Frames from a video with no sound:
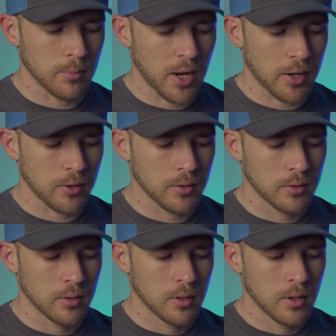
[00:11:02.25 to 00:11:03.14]
better,
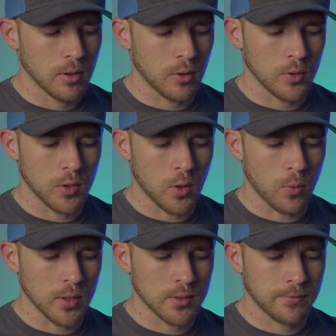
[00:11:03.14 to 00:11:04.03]
though you don't
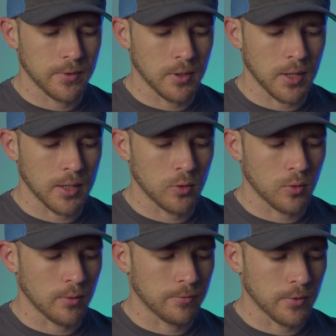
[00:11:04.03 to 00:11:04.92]
want to feel like you
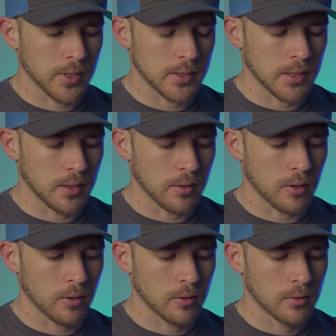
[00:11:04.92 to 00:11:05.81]
are freezing
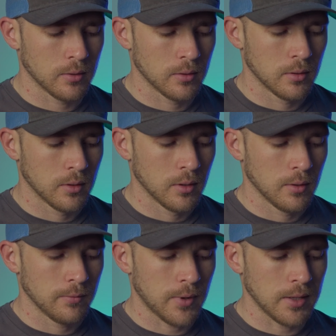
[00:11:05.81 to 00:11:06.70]
either.
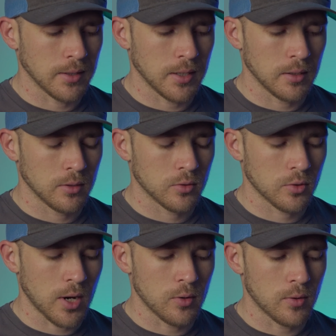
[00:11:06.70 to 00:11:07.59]
Finally,
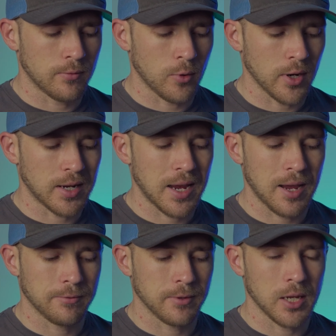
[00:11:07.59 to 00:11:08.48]
try to avoid
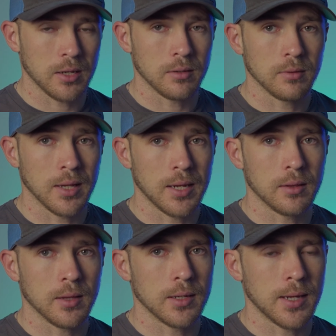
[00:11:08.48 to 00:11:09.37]
caffeine late
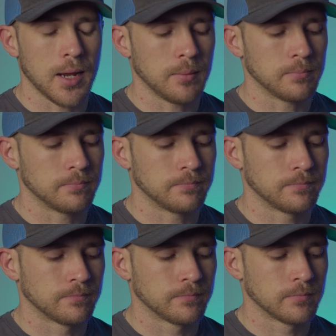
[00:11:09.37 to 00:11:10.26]
in the day.
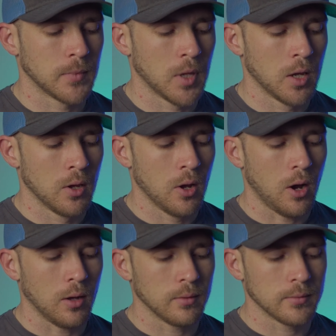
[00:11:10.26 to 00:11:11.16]

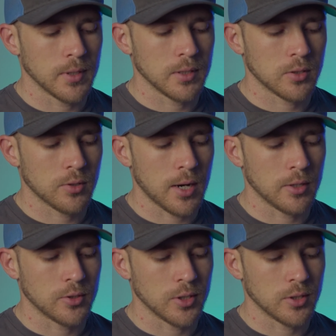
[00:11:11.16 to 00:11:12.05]
All of these
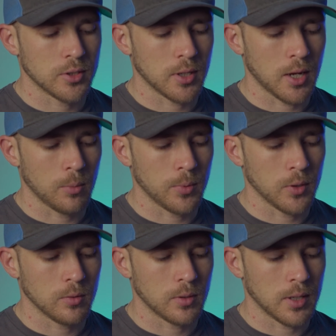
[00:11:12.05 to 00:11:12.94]
strategies should help
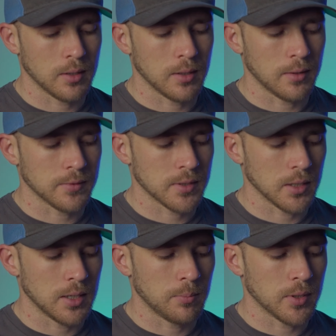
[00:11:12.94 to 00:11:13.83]
you get enough
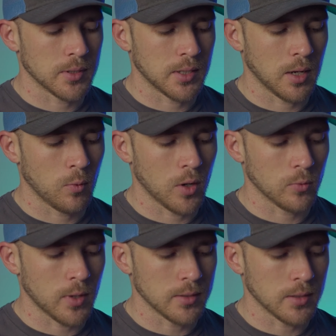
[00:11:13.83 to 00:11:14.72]
sleep and stay well
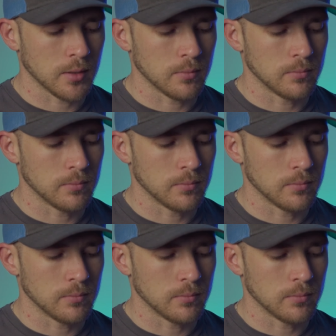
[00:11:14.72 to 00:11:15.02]
rested.